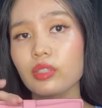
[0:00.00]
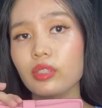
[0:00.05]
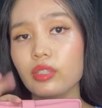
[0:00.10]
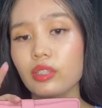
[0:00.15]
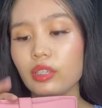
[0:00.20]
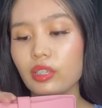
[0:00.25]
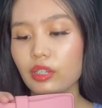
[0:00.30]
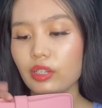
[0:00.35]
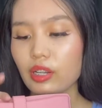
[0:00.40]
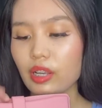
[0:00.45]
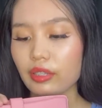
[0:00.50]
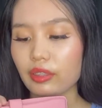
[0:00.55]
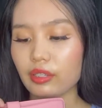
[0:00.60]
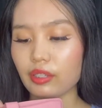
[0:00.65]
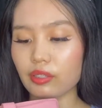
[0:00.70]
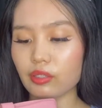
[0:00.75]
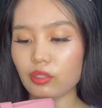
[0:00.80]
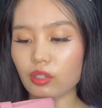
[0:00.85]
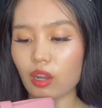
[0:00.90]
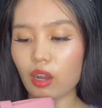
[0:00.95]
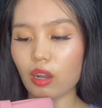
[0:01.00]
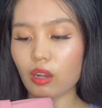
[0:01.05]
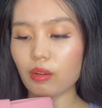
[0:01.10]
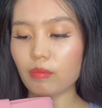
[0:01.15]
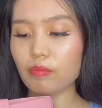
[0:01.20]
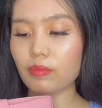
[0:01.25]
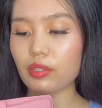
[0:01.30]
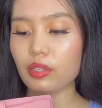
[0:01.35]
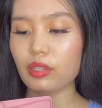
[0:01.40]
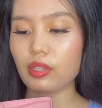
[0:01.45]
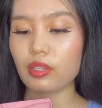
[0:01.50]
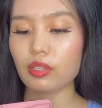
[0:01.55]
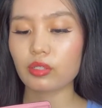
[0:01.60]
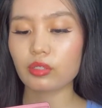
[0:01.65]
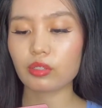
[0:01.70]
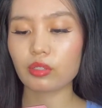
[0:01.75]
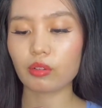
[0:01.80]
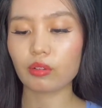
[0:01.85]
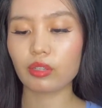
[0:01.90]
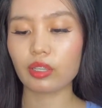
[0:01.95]
here at the top.
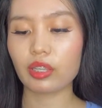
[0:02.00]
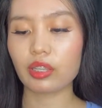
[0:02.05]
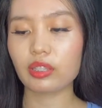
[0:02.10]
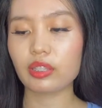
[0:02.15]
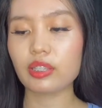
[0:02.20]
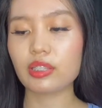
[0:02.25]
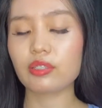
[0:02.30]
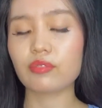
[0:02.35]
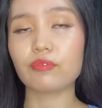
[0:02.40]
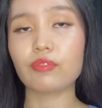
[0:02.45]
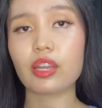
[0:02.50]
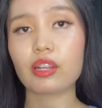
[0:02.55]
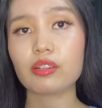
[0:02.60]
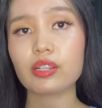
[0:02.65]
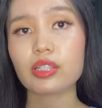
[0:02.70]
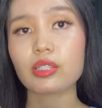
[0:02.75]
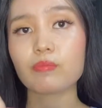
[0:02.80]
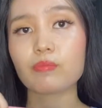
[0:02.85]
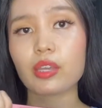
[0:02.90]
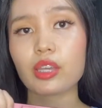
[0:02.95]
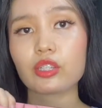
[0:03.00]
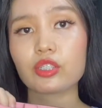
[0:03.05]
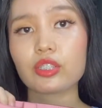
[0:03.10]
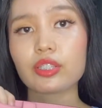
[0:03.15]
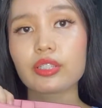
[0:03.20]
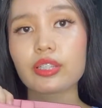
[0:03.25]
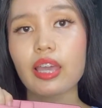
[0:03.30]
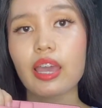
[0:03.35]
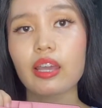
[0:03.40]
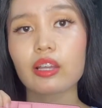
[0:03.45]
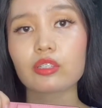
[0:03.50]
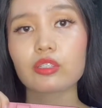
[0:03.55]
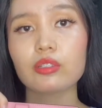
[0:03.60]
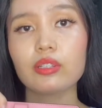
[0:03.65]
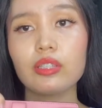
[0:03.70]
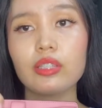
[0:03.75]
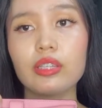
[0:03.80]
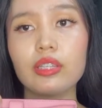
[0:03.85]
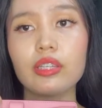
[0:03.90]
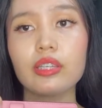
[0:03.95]
So it is very spacious
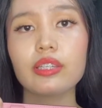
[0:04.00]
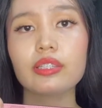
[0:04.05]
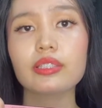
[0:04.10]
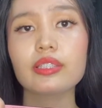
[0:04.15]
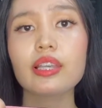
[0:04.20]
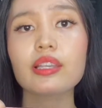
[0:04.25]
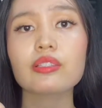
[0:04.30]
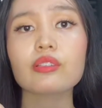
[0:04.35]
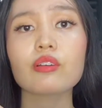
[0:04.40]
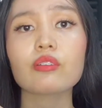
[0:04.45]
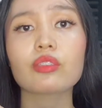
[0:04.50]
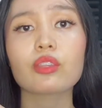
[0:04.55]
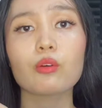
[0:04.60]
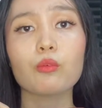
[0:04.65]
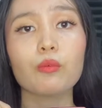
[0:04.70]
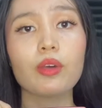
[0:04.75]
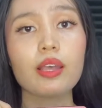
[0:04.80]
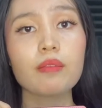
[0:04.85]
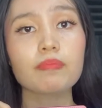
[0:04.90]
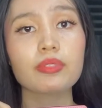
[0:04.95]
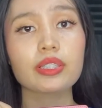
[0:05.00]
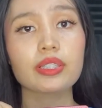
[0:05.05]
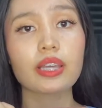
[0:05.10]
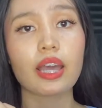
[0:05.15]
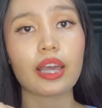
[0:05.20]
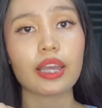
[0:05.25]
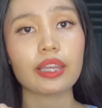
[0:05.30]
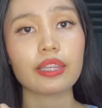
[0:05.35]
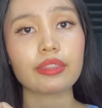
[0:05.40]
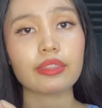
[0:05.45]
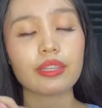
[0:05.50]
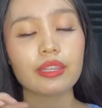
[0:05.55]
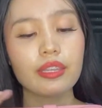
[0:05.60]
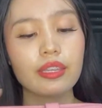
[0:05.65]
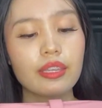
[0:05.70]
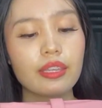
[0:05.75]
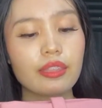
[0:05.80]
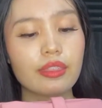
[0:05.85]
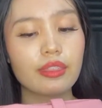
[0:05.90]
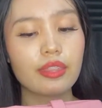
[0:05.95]
actually. It says on the website
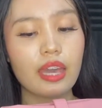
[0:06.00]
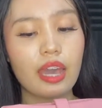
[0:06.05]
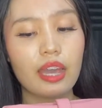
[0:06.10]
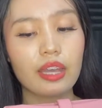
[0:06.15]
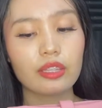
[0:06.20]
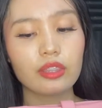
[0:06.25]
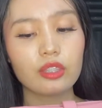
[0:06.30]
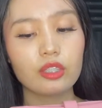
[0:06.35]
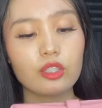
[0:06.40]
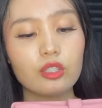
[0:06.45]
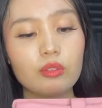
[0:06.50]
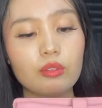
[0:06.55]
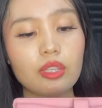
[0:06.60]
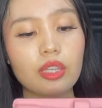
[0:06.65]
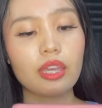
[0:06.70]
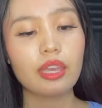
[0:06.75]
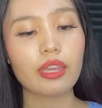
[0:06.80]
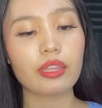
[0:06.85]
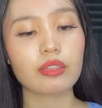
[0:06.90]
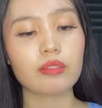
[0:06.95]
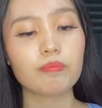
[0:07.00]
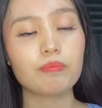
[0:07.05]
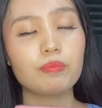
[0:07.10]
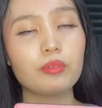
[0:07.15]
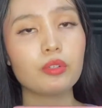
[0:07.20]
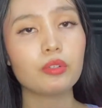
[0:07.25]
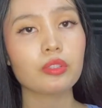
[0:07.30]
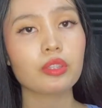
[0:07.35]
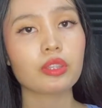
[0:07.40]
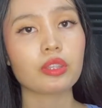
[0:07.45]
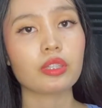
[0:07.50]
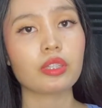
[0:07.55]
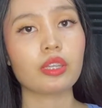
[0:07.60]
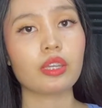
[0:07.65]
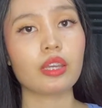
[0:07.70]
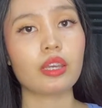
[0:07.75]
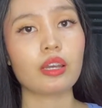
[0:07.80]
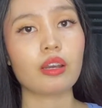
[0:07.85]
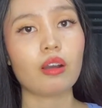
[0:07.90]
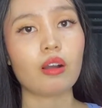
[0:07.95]
that you can put
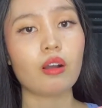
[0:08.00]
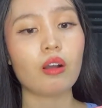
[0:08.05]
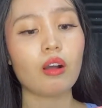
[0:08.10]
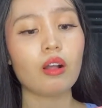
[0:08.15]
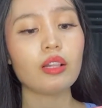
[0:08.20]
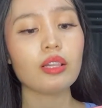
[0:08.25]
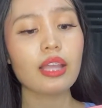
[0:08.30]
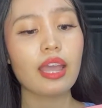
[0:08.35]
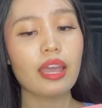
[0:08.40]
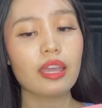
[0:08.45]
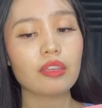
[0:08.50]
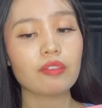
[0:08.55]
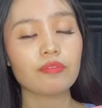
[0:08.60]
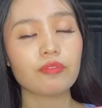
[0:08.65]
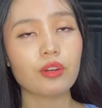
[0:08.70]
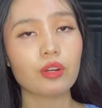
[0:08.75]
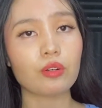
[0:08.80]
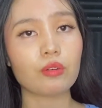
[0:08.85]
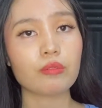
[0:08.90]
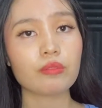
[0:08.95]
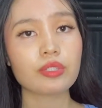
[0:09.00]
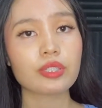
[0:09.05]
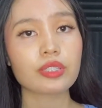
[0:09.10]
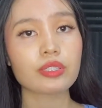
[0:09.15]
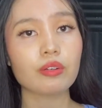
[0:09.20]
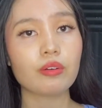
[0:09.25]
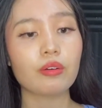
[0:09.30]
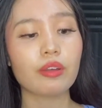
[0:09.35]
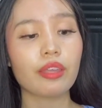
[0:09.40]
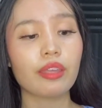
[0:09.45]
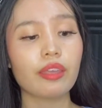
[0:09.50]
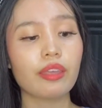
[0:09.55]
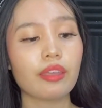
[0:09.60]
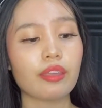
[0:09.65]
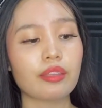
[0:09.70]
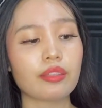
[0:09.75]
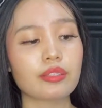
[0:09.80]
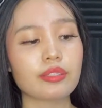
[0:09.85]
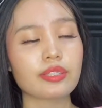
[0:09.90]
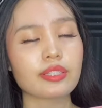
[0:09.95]
all iPhones
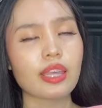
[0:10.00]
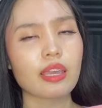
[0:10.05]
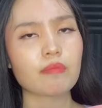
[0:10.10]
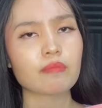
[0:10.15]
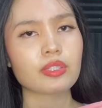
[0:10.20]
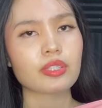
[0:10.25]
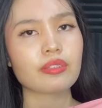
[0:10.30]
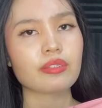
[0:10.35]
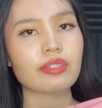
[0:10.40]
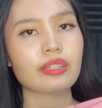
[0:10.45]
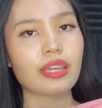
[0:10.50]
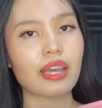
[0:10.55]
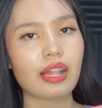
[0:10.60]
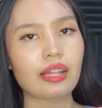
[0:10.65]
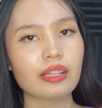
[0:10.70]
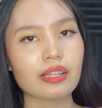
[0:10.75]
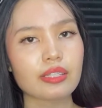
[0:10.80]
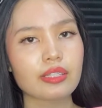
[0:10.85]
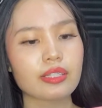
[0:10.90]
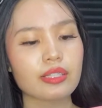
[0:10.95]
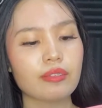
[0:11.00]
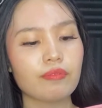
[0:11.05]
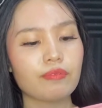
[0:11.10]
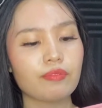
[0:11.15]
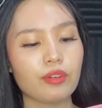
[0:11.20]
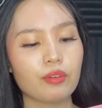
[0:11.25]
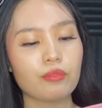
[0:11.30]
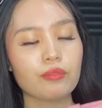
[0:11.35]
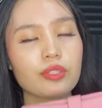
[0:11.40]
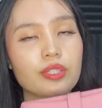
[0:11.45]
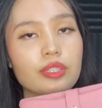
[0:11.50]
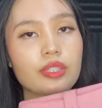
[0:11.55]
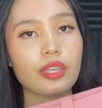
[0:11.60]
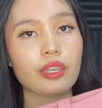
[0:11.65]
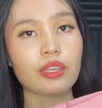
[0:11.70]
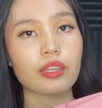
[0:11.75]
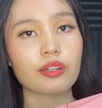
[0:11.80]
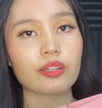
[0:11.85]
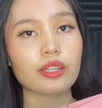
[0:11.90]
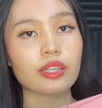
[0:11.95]
and Samsung Galaxy phones
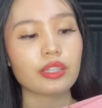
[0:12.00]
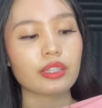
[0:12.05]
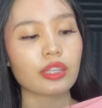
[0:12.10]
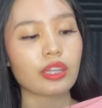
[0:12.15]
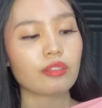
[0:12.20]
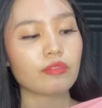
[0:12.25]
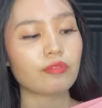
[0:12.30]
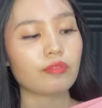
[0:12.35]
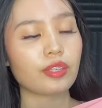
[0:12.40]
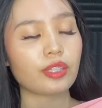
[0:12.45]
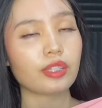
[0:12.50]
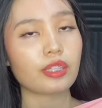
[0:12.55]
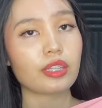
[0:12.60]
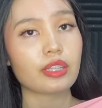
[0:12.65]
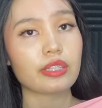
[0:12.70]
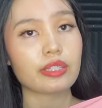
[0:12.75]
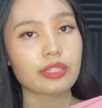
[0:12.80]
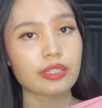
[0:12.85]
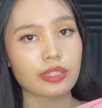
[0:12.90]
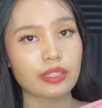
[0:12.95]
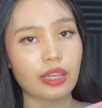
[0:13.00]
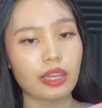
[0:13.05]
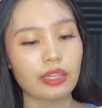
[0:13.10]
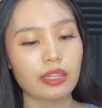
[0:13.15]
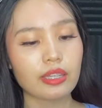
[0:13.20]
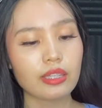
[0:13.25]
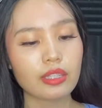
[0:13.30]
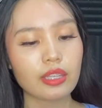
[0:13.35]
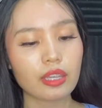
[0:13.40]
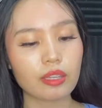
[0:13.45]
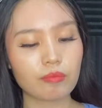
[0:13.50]
here. It can fit inside.